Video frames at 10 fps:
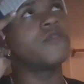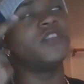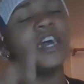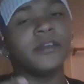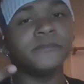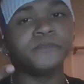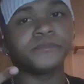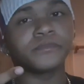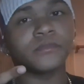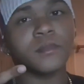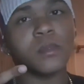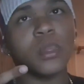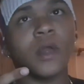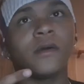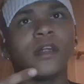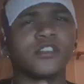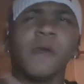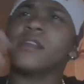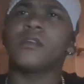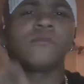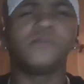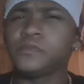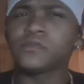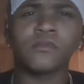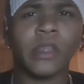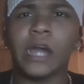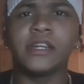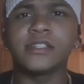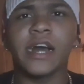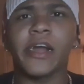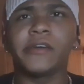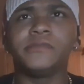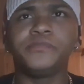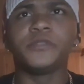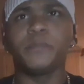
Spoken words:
Then I smacked him. And he's like, he